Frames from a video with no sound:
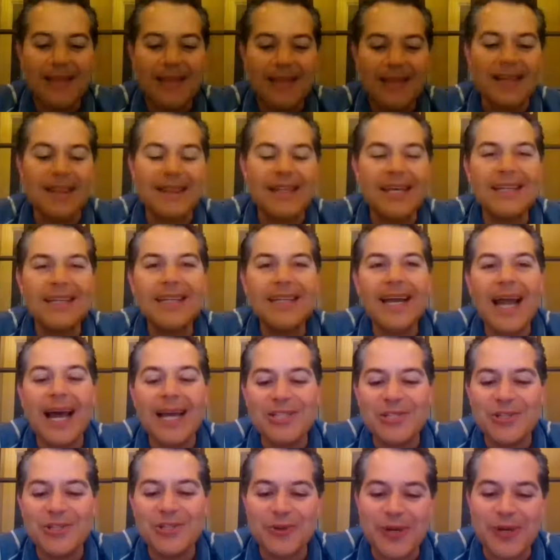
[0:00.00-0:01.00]
the thing that
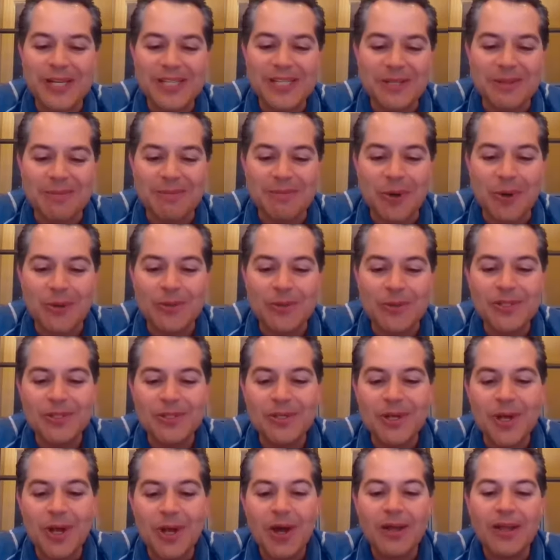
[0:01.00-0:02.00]
I stressed the
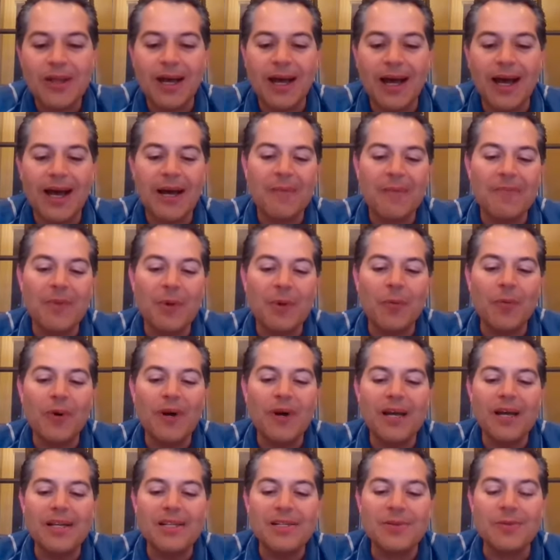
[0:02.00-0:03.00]
most
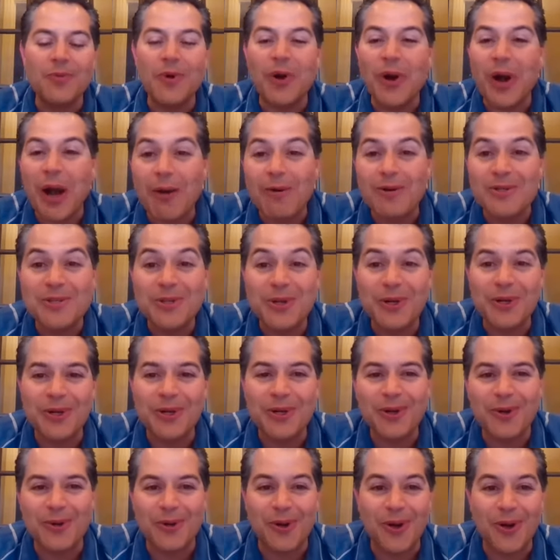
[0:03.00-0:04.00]
was where I was going to
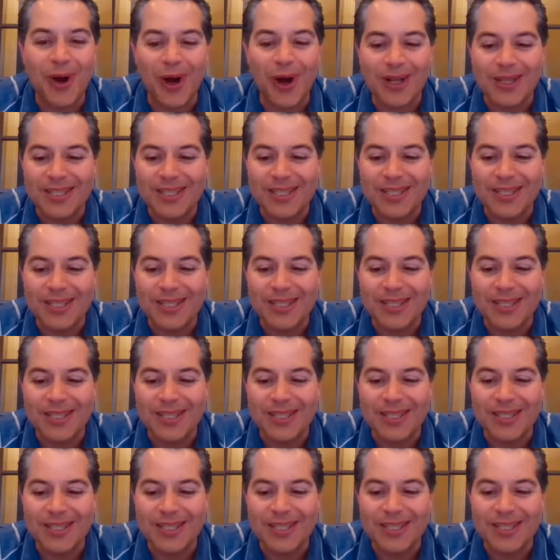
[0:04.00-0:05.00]
go to college,
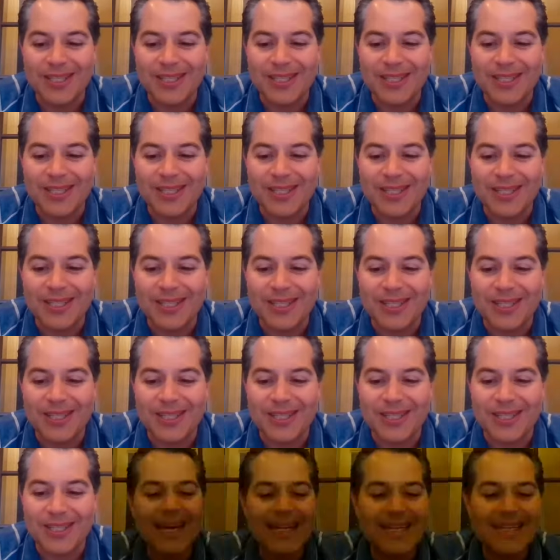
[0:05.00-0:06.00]
right? And looking
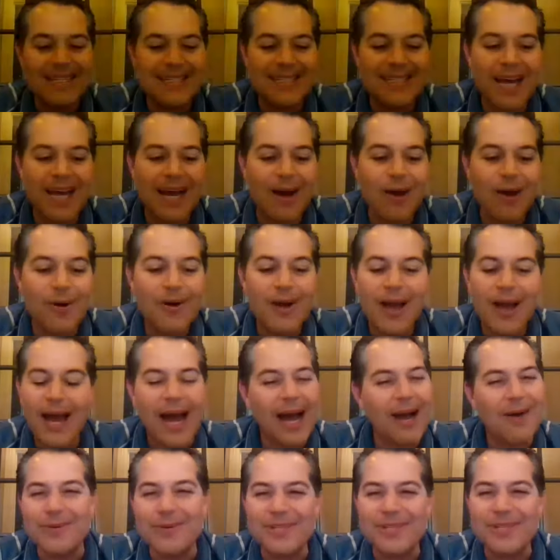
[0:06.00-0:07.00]
back it now,
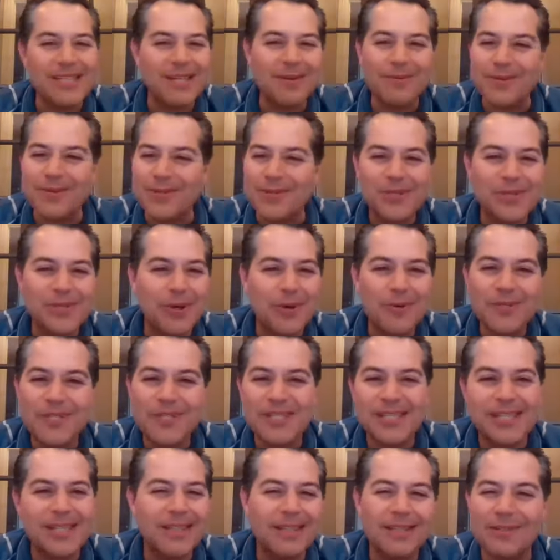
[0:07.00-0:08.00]
it was so
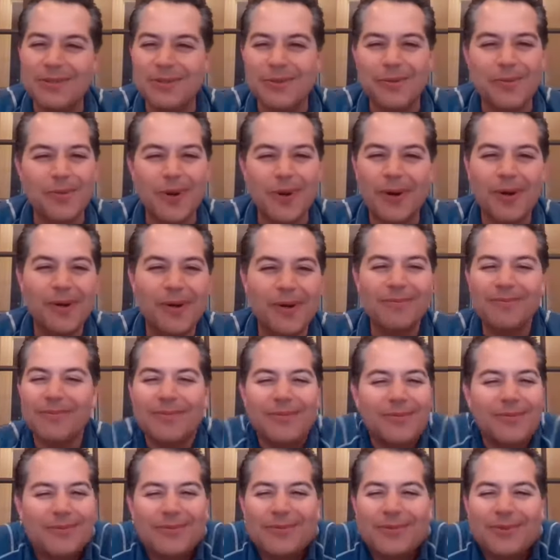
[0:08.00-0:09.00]
silly to
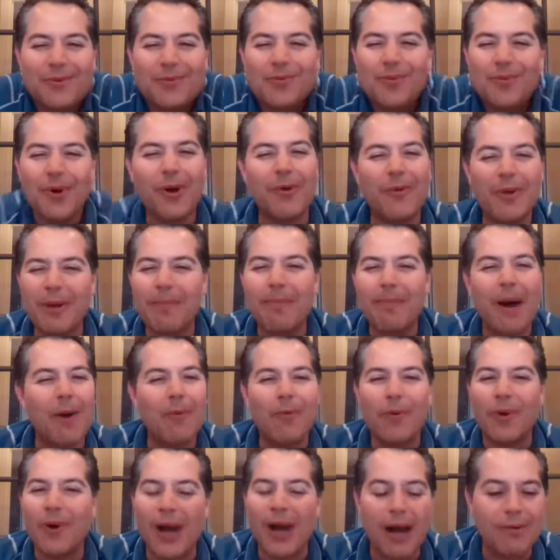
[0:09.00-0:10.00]
worry
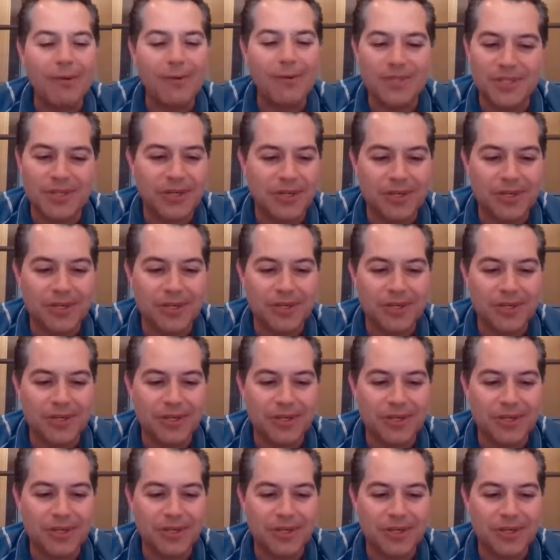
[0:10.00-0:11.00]
about where I was going to go.